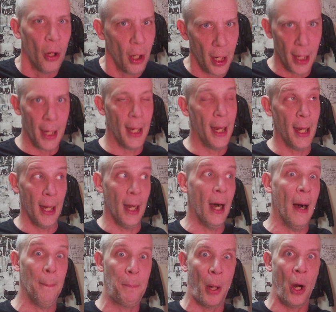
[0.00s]

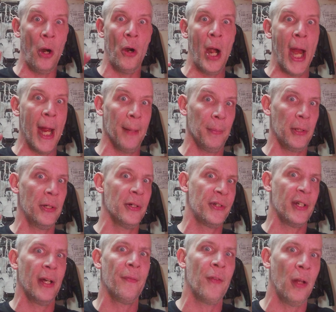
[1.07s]

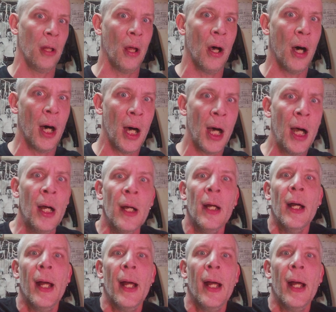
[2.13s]
parameters of the law.